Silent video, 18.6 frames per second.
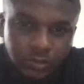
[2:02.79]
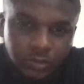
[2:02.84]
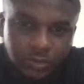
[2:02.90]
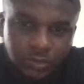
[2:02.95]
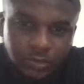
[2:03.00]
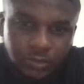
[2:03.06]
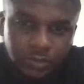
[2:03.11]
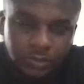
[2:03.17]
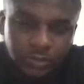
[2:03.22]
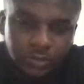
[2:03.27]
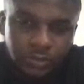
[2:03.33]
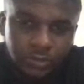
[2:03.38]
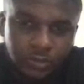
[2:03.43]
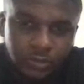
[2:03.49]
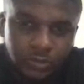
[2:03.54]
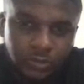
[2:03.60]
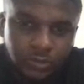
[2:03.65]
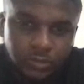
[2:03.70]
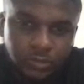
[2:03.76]

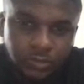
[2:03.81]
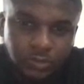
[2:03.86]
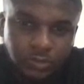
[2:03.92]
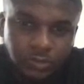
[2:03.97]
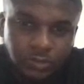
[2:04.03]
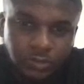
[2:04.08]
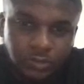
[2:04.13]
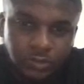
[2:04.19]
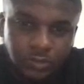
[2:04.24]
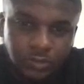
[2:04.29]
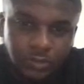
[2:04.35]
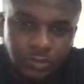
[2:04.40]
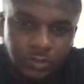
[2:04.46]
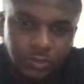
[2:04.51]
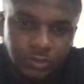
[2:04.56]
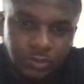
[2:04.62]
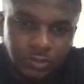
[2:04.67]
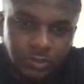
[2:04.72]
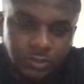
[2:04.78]

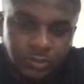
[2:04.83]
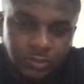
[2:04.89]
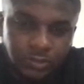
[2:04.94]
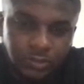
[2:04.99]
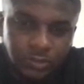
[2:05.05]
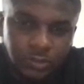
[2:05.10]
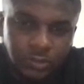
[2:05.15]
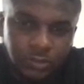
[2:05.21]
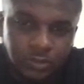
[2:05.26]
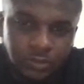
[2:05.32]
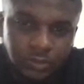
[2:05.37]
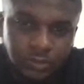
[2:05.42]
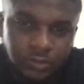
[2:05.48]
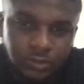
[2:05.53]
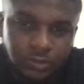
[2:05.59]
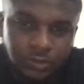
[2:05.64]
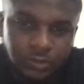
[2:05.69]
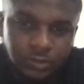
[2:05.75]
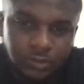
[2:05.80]

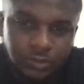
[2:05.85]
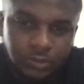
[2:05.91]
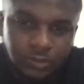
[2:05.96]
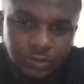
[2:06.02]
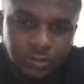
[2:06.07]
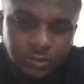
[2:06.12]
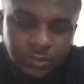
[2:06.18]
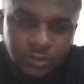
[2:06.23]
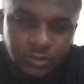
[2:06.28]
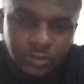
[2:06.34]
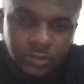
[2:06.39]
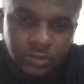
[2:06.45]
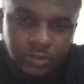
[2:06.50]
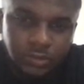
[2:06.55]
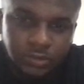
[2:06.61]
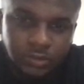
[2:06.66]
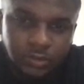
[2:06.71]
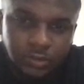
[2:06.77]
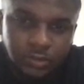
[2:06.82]

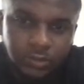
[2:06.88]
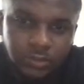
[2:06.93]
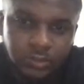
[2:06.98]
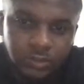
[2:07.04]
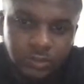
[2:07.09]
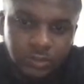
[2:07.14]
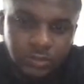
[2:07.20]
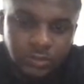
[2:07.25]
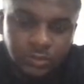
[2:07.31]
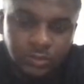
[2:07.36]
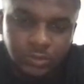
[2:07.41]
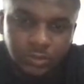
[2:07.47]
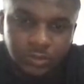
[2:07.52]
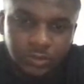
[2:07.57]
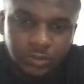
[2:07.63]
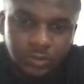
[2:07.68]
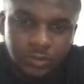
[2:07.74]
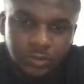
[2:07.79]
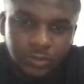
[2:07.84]

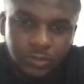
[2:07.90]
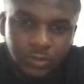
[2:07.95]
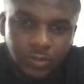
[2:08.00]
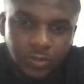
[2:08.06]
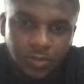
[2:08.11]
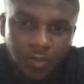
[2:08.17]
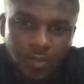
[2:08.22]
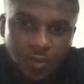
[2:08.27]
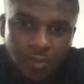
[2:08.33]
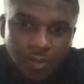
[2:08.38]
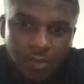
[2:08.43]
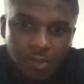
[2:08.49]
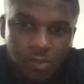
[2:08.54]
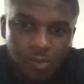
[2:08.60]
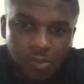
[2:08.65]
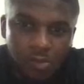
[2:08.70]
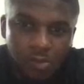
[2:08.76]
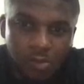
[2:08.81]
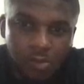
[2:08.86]

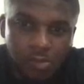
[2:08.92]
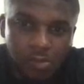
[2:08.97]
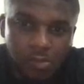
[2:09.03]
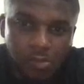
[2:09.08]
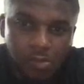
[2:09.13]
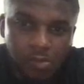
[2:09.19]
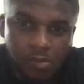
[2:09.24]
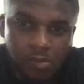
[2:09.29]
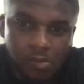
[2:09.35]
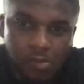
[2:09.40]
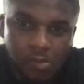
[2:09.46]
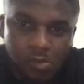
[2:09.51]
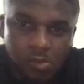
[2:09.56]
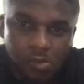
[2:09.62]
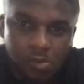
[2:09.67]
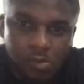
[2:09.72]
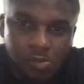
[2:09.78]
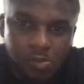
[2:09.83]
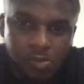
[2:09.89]

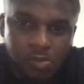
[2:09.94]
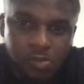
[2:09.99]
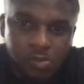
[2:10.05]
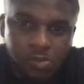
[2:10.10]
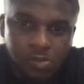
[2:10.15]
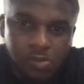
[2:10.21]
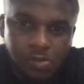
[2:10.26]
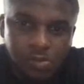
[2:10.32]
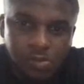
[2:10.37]
(not speaking)